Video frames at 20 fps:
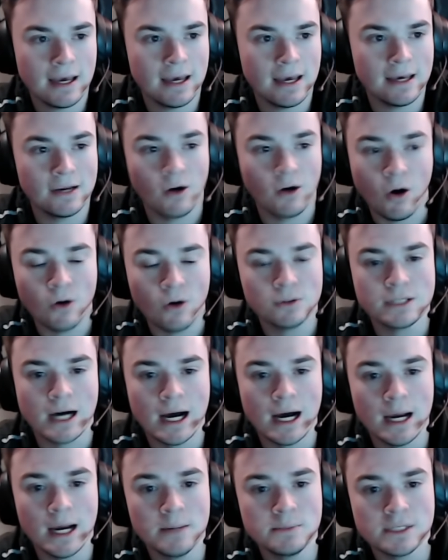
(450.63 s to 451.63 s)
at all
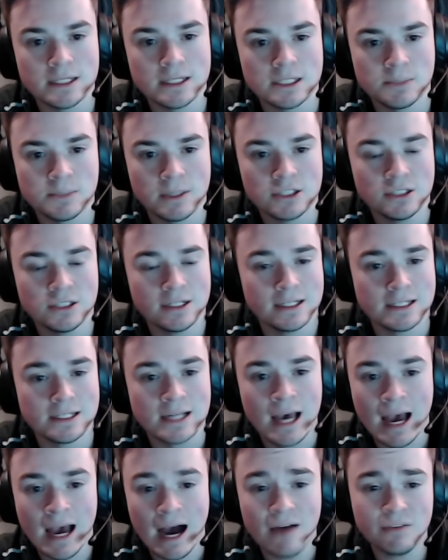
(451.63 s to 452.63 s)
times, especially because
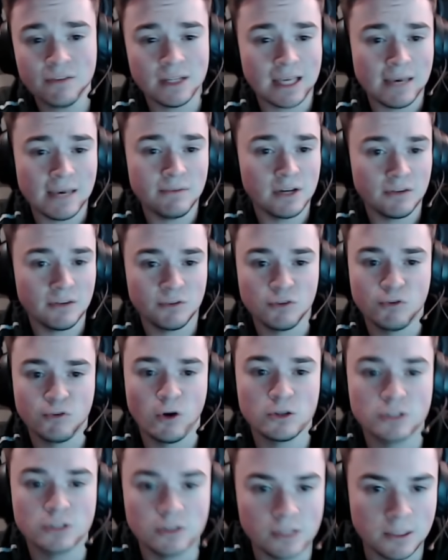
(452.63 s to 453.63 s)
I feel like even if you
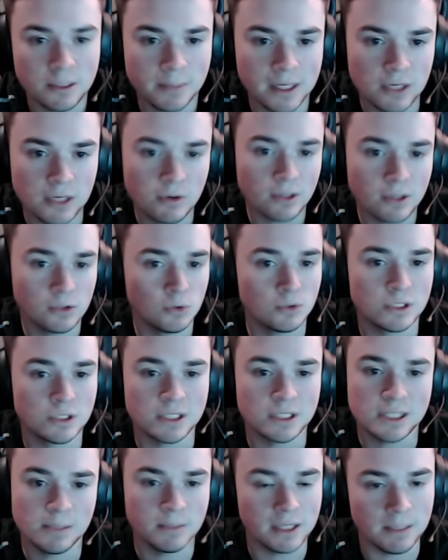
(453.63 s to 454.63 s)
falter a little bit, you can lose
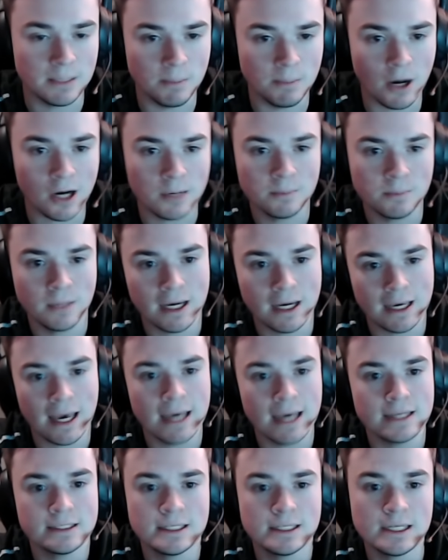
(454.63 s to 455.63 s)
to some of the bottom like
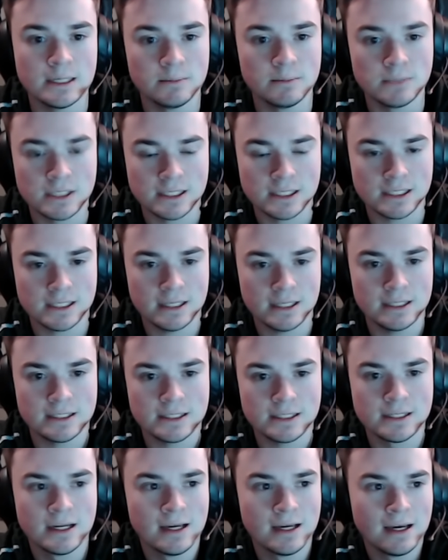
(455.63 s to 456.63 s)
eight teams. It's,
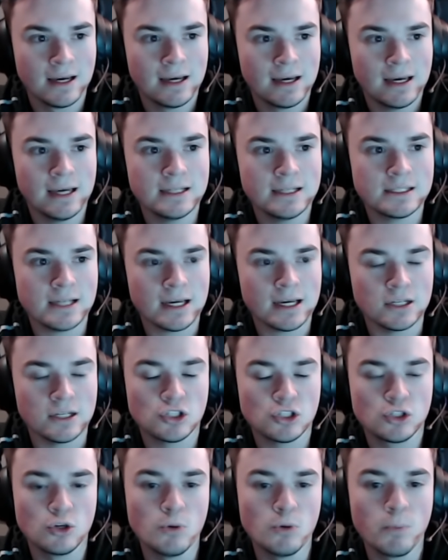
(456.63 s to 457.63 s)
it's, it's like a
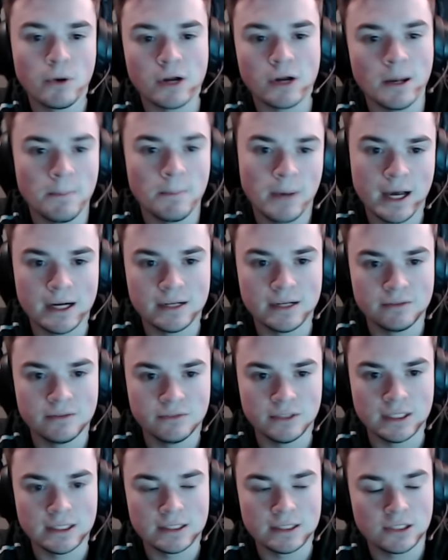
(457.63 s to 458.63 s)
super competitive
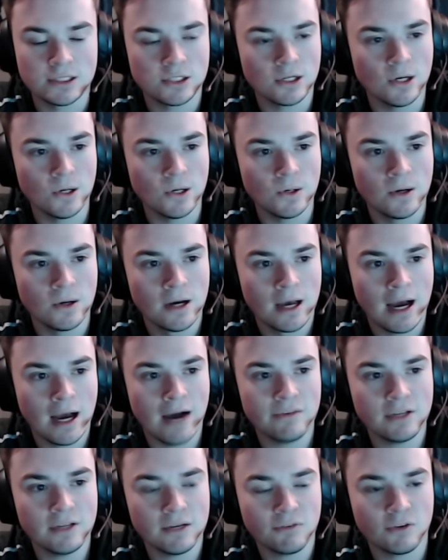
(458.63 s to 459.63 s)
league. So
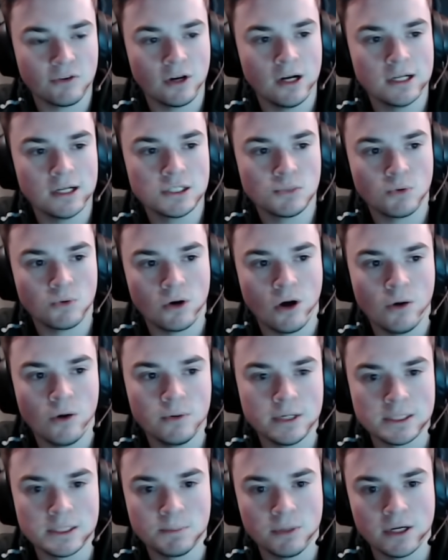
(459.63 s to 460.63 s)
I feel like for us, we're
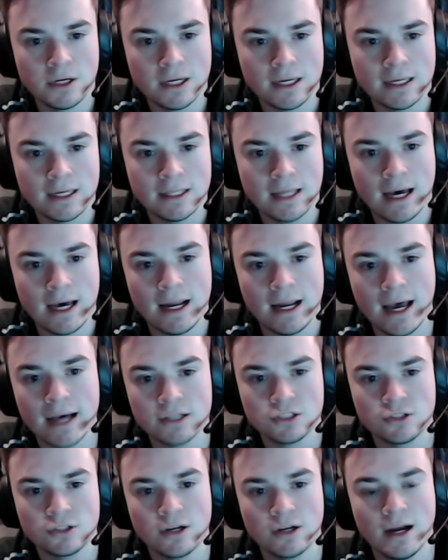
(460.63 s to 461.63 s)
always putting in that
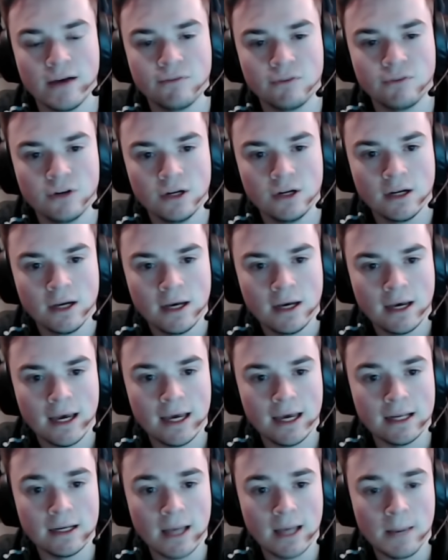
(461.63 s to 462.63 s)
extra effort,
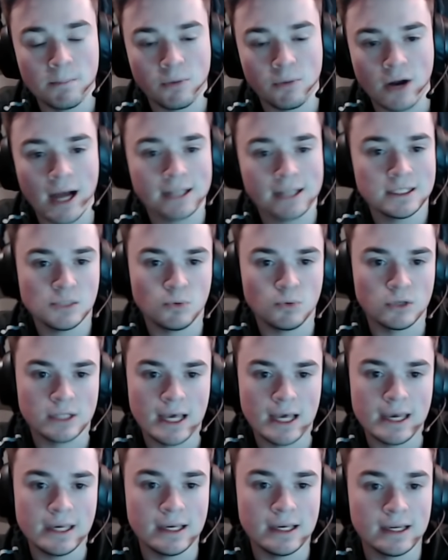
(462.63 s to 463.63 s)
and in practice, we're
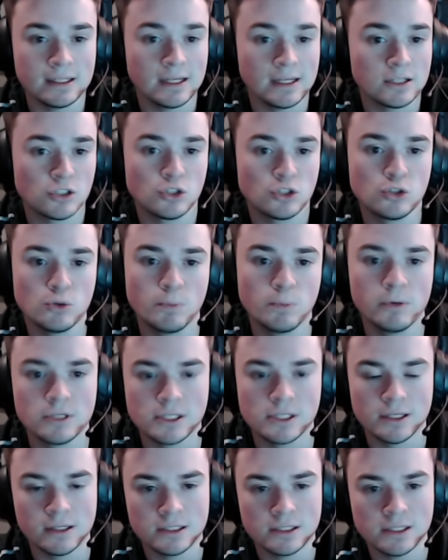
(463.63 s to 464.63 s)
taking it like super
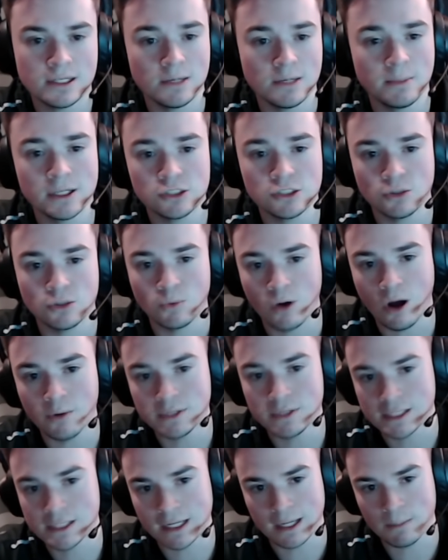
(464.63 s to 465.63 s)
seriously to make sure we're
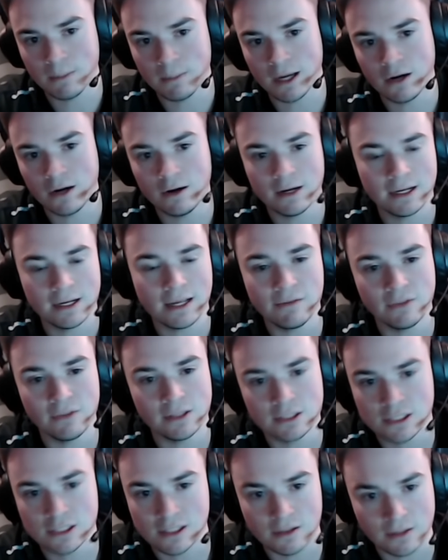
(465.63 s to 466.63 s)
always getting better at even
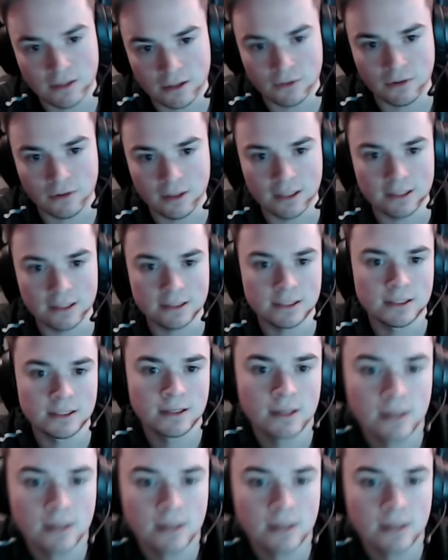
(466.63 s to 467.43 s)
just the little things.